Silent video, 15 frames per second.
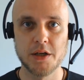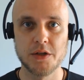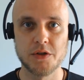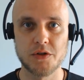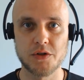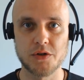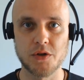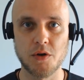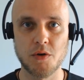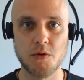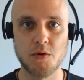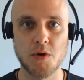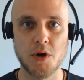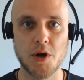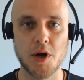
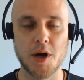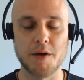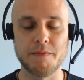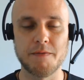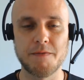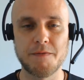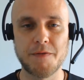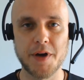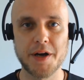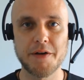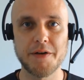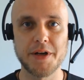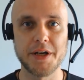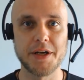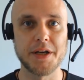So a
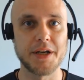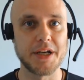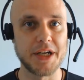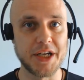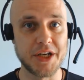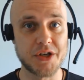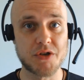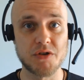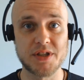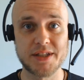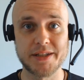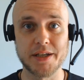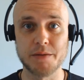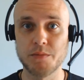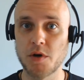very
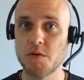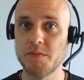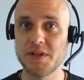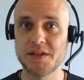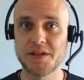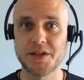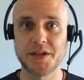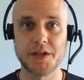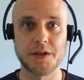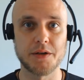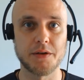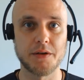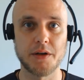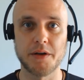interesting moment here,